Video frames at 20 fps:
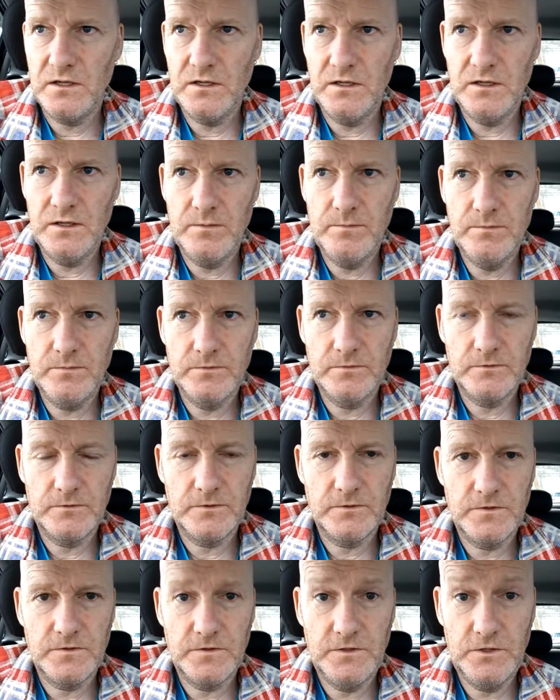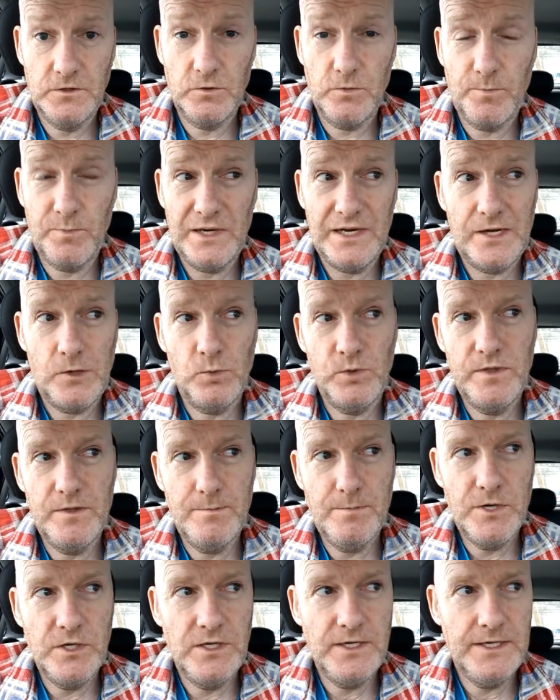Um, you know, ploughing
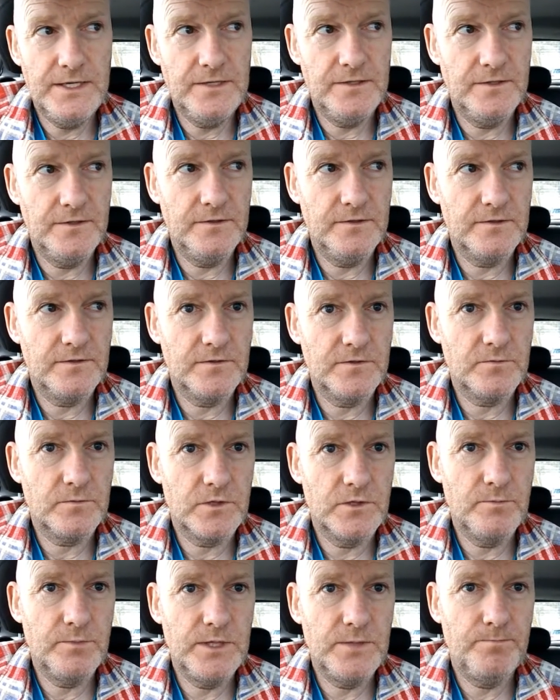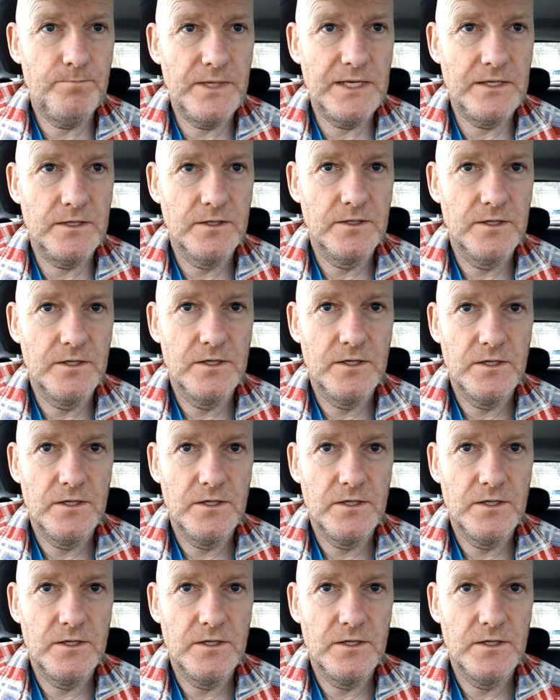the money in, and it's going to be big